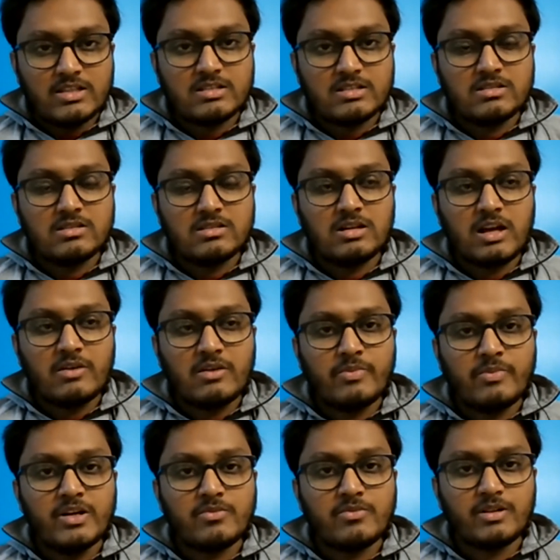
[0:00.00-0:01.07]
just uh,
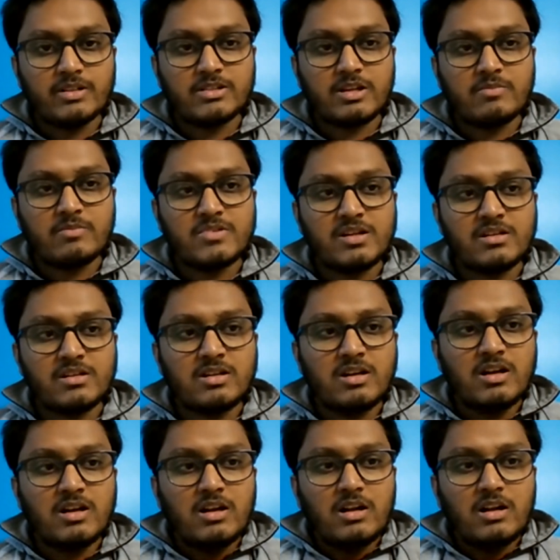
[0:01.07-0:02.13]
i failed for the subject